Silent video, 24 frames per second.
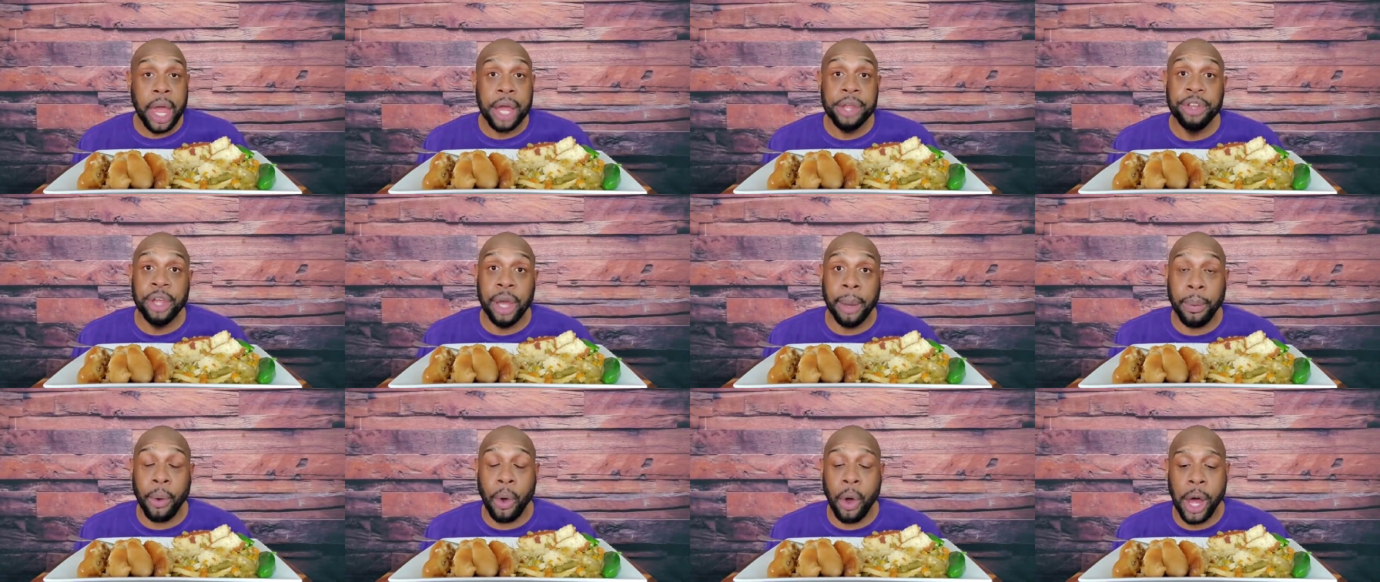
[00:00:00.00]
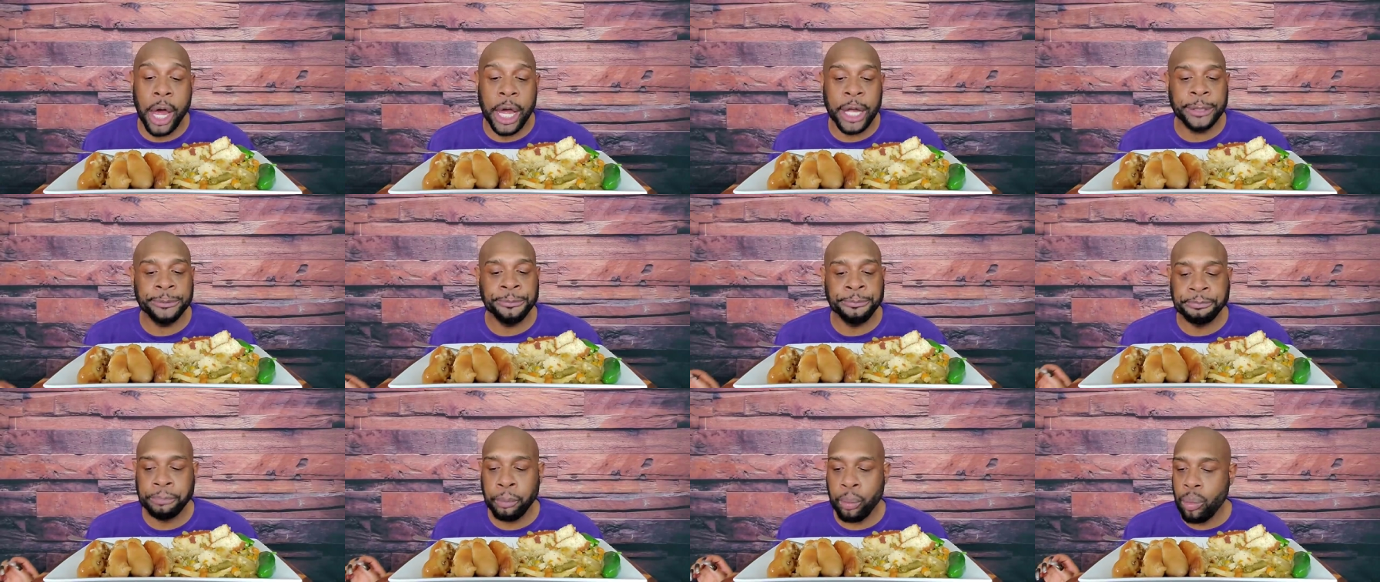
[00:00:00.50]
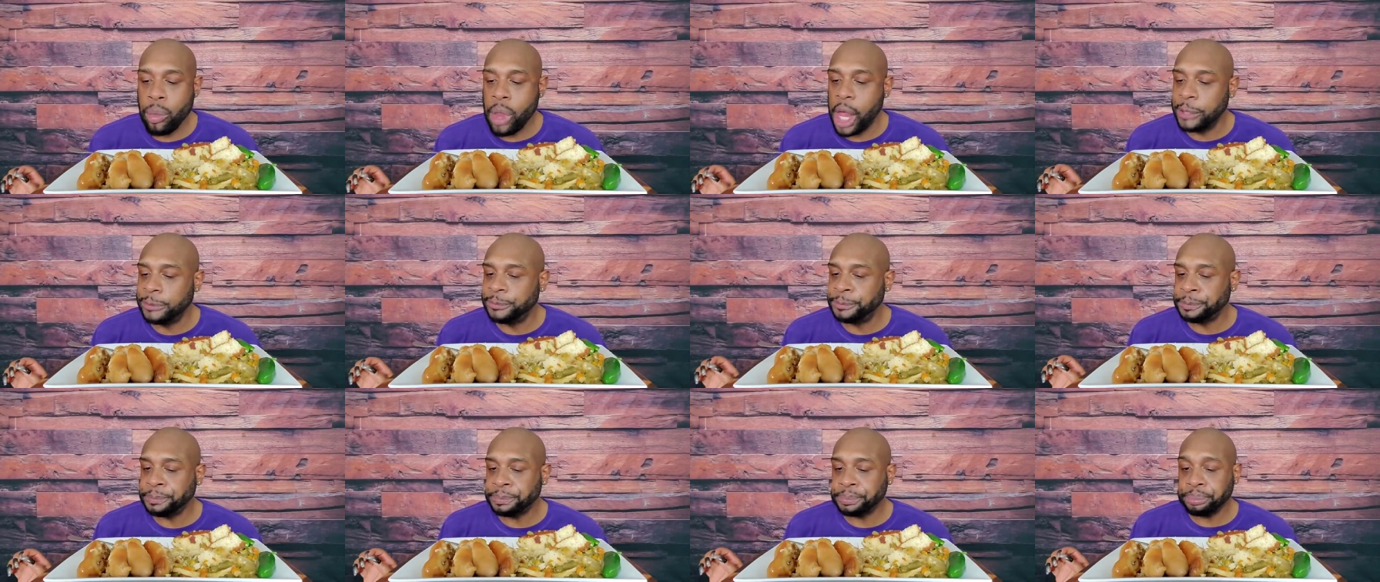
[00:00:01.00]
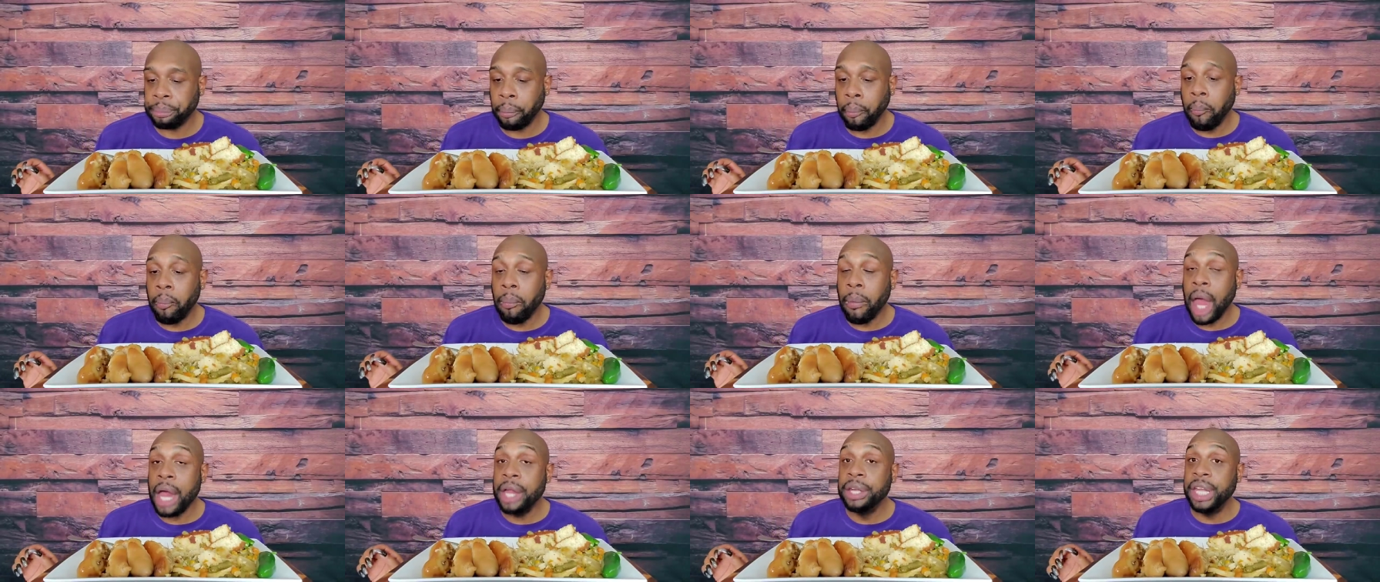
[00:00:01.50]
Your boy,
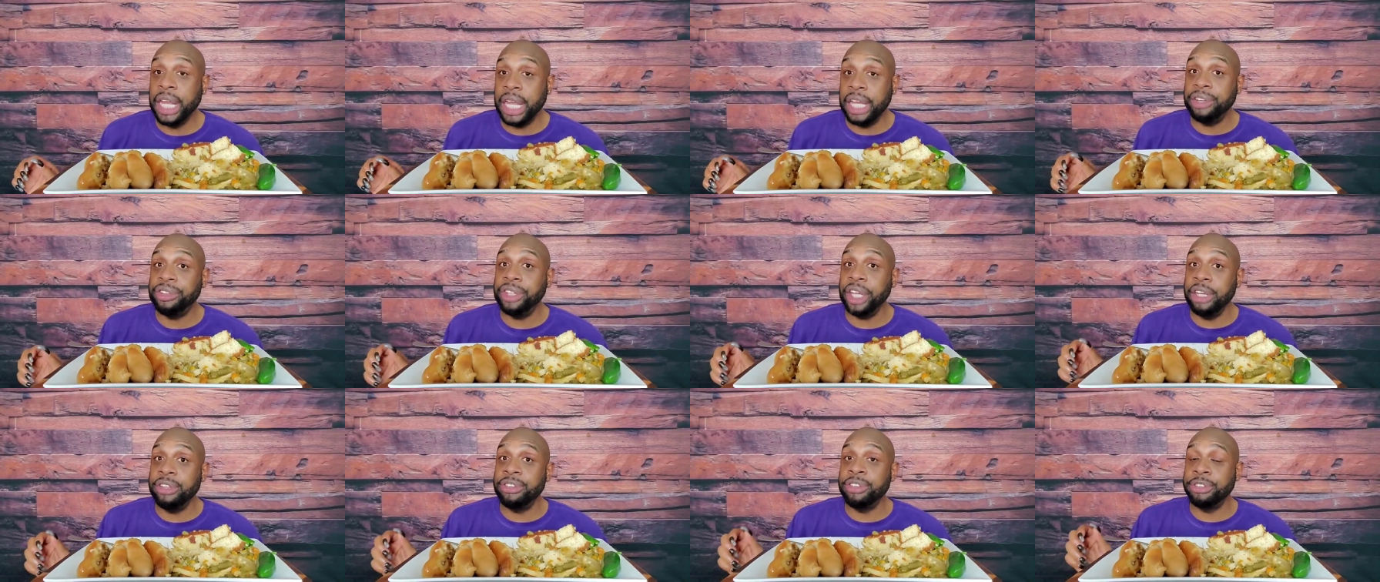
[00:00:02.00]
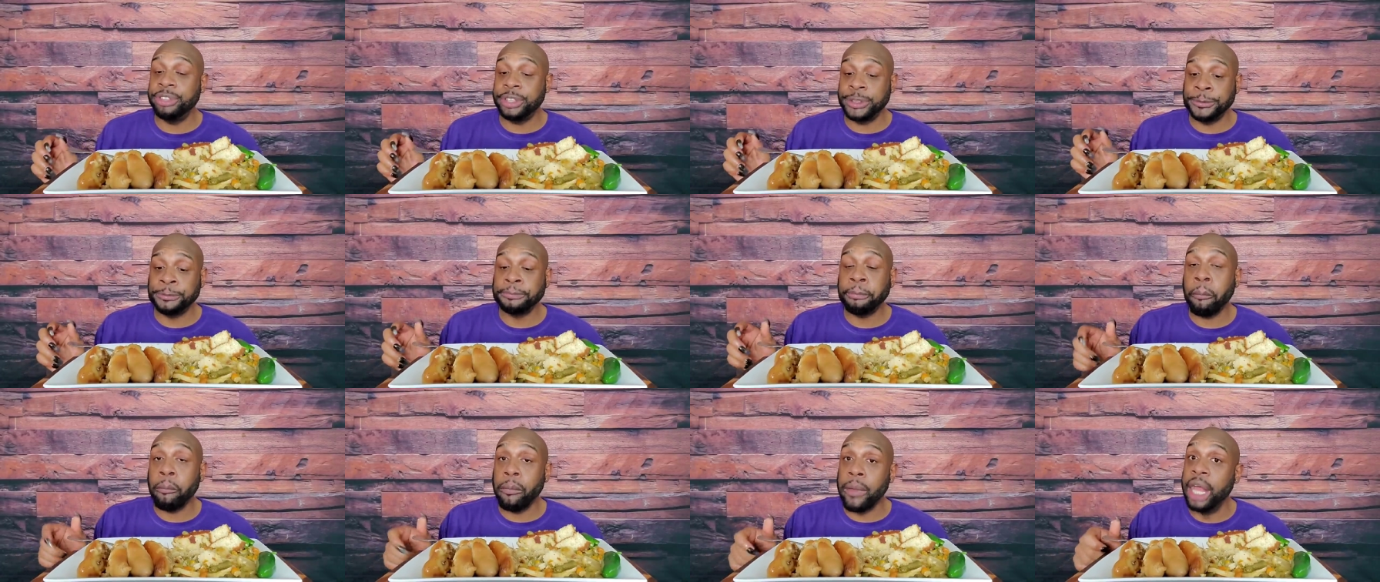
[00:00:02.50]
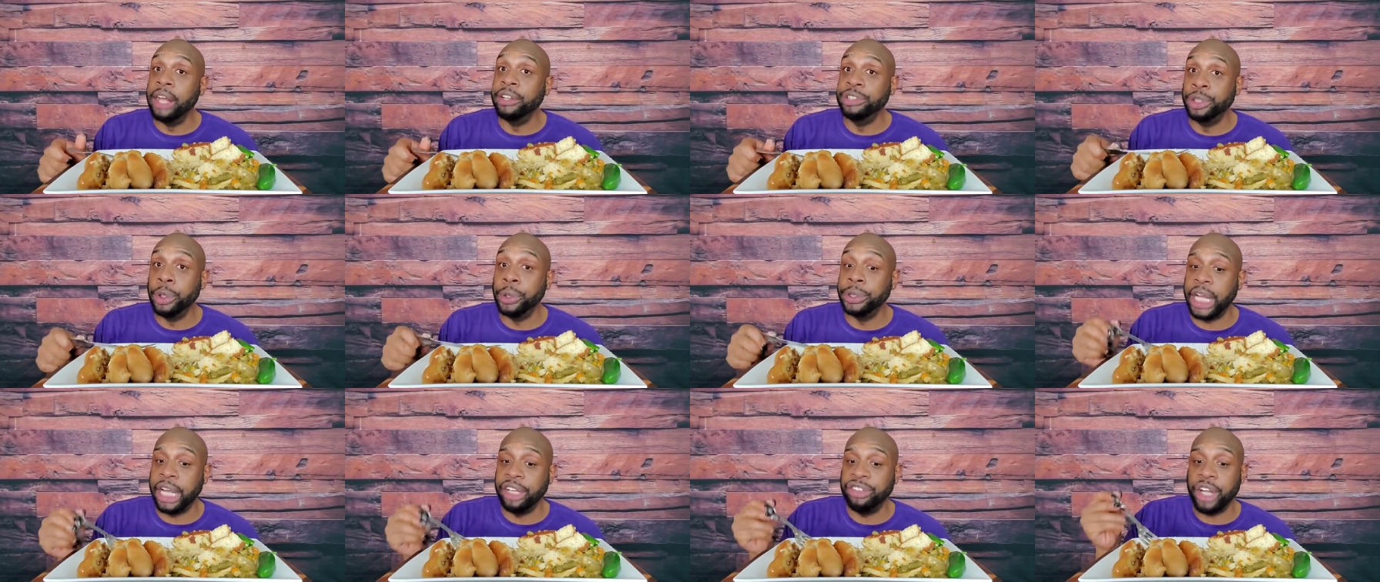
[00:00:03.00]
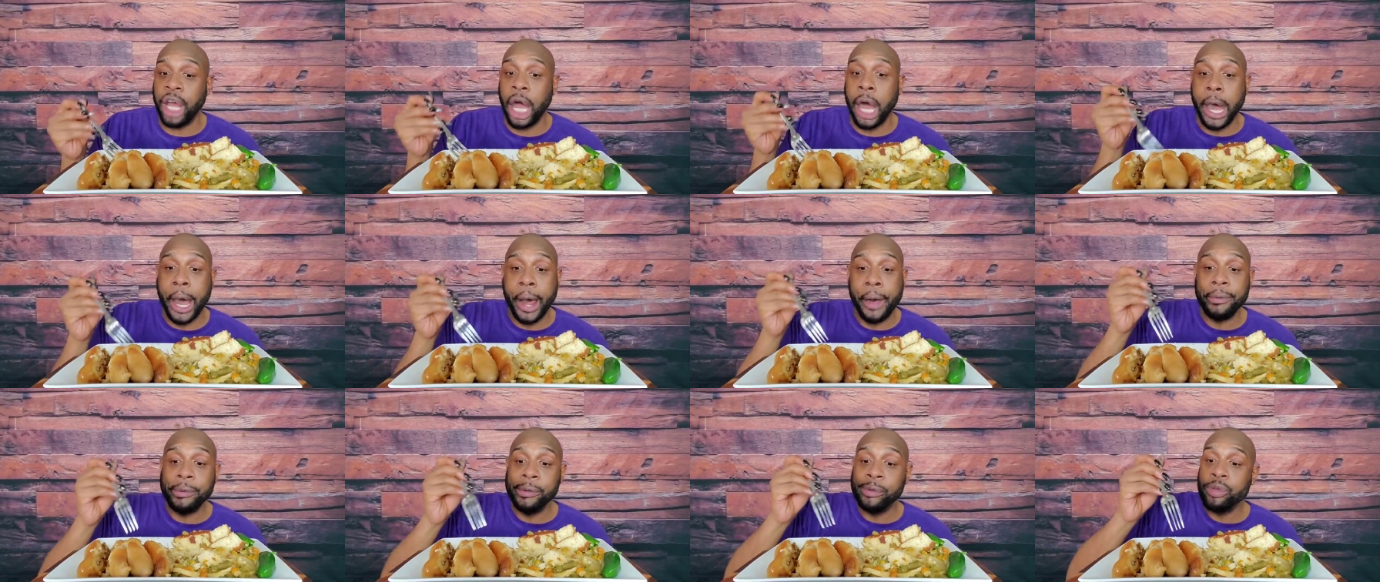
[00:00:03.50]
these teachers is doing their
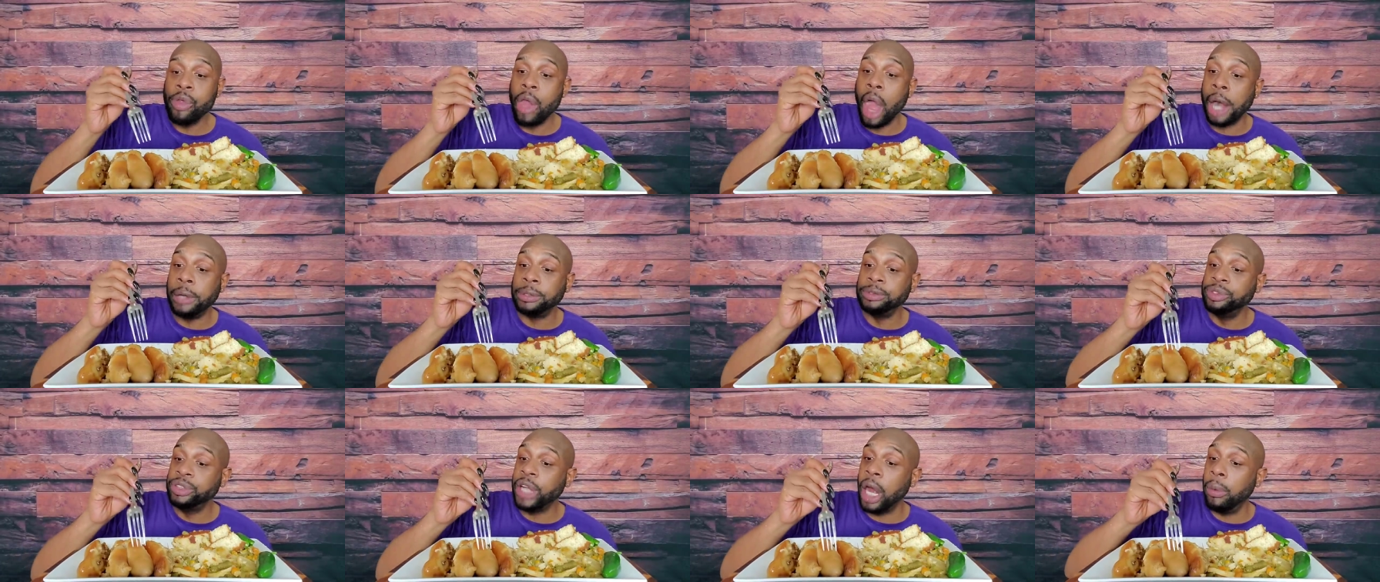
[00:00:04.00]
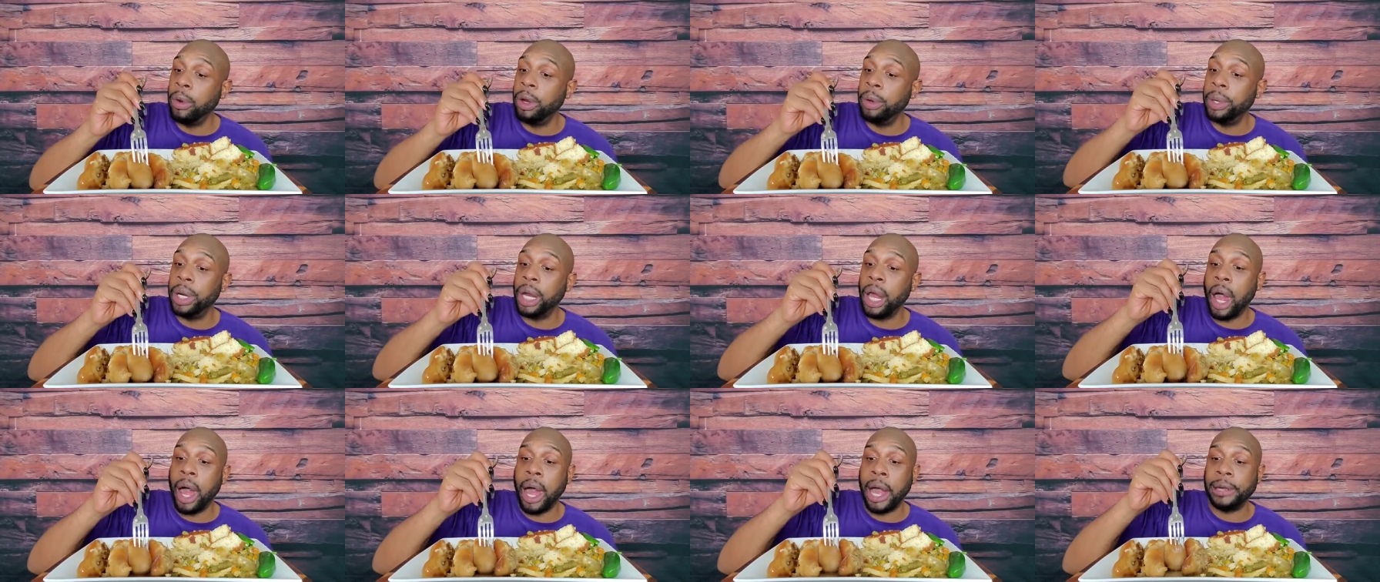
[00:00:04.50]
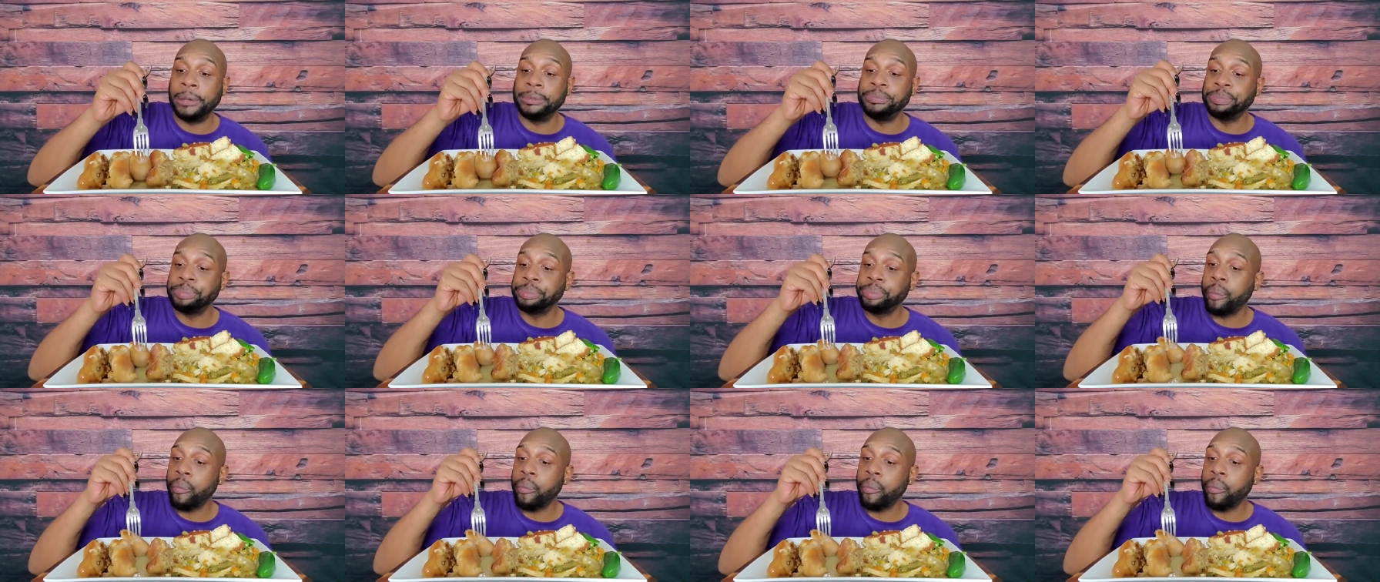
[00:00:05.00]
job. They really are.